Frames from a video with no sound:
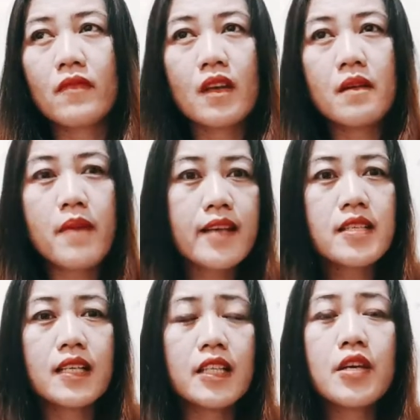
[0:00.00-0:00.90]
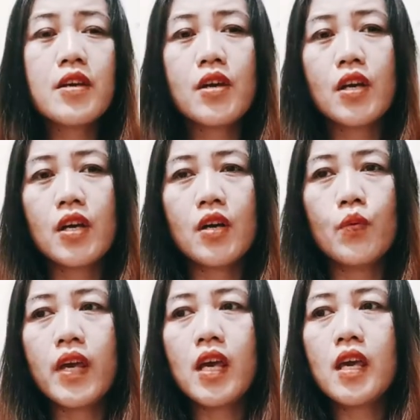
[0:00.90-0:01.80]
basically we
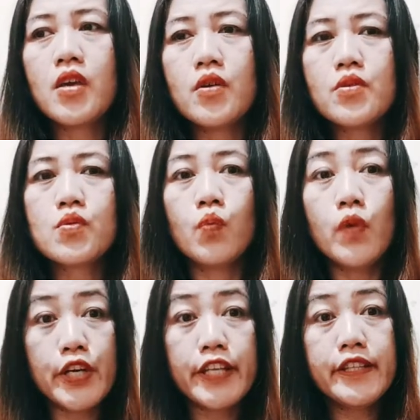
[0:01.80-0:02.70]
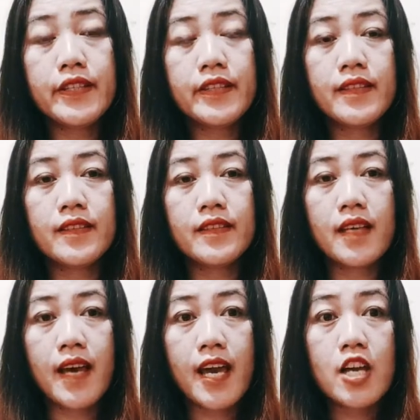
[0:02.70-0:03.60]
use would,
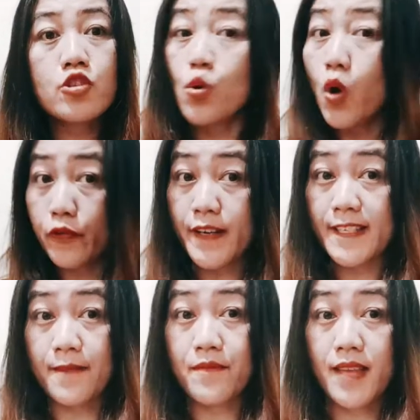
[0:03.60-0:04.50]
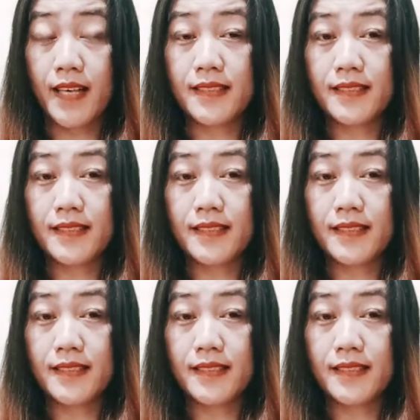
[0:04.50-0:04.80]
okay, to offer something.